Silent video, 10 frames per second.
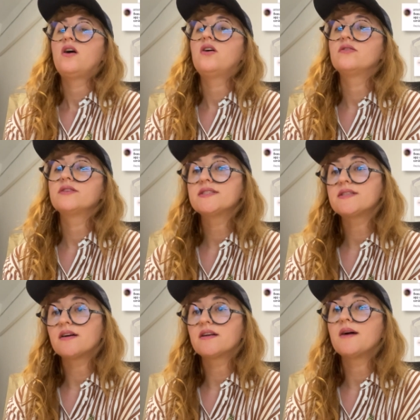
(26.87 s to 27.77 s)
on
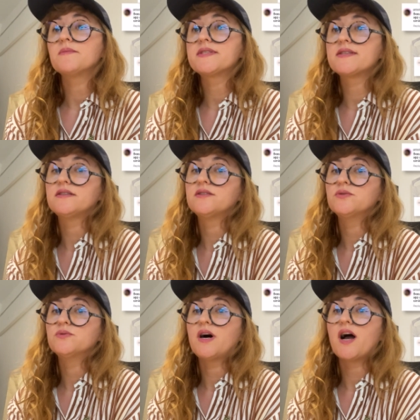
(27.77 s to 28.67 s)
Instagram,
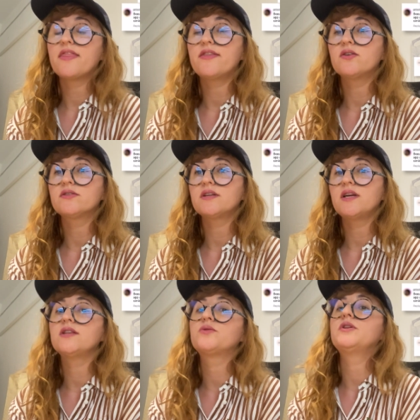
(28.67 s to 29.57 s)
so I thought
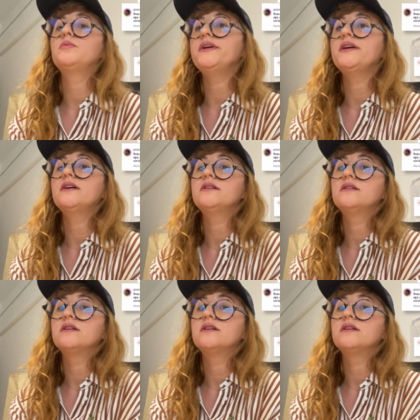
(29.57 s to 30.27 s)
it will be